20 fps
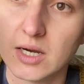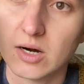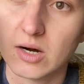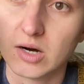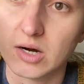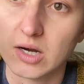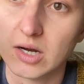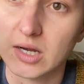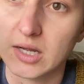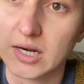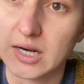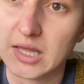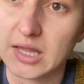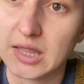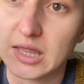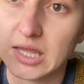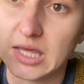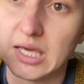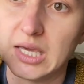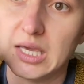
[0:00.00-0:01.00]
on
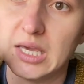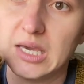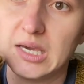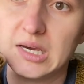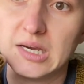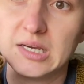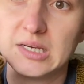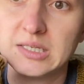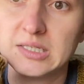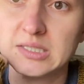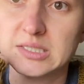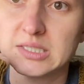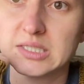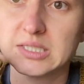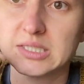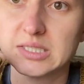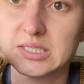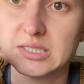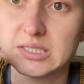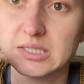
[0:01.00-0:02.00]
the
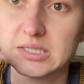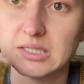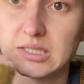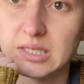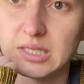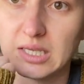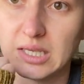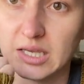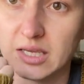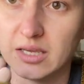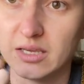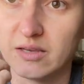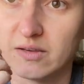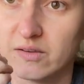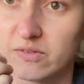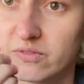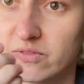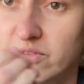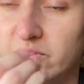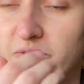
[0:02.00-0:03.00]

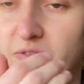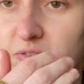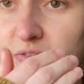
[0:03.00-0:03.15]
sleeve.